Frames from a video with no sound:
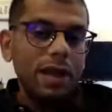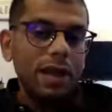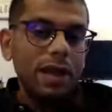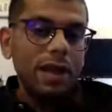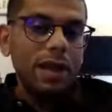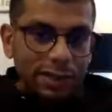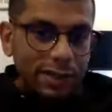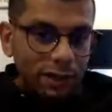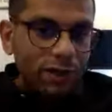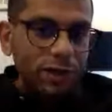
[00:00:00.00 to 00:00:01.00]
amongst
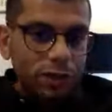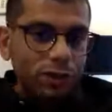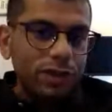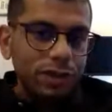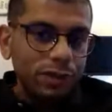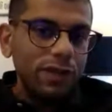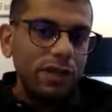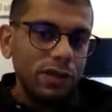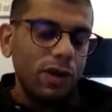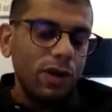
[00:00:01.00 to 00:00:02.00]
the several sources of
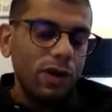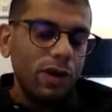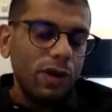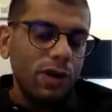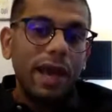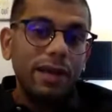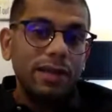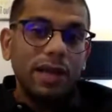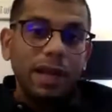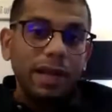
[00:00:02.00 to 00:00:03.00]
these norms. And
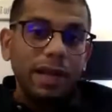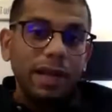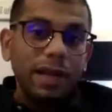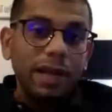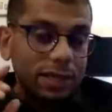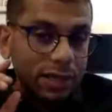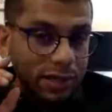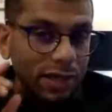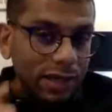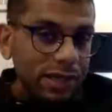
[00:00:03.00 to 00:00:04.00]
it
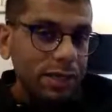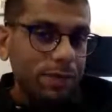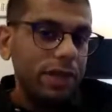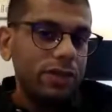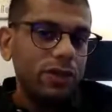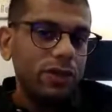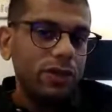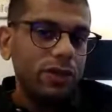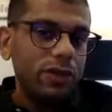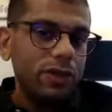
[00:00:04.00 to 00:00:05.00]
really depends on
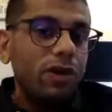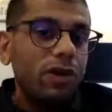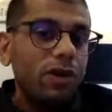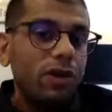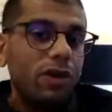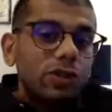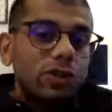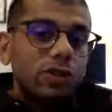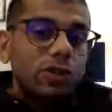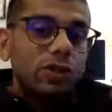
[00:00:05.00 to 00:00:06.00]
how law relates to
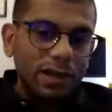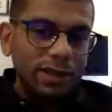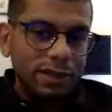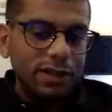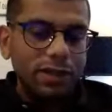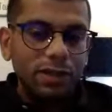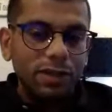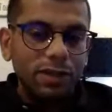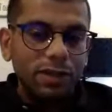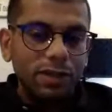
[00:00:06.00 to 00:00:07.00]
these other
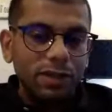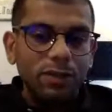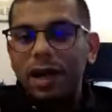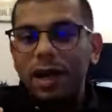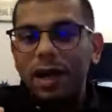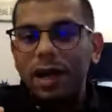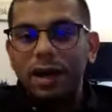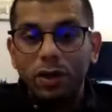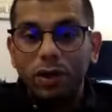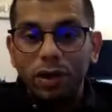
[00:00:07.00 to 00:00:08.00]
systems in
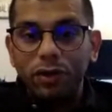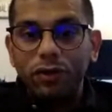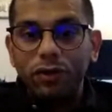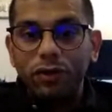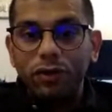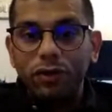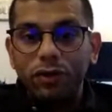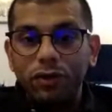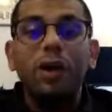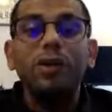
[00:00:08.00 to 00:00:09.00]
order to figure how
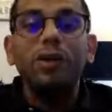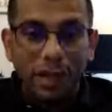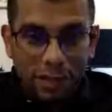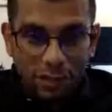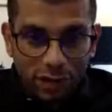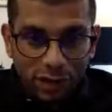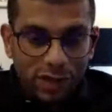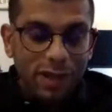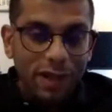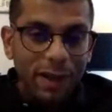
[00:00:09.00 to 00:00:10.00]
the society is
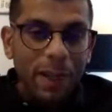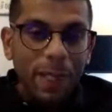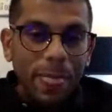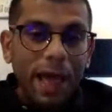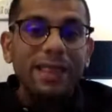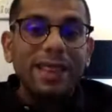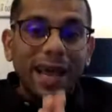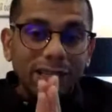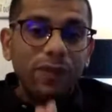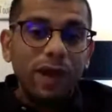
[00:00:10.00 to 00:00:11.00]
functioning. And
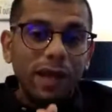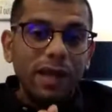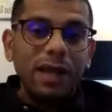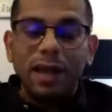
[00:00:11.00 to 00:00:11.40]
that's why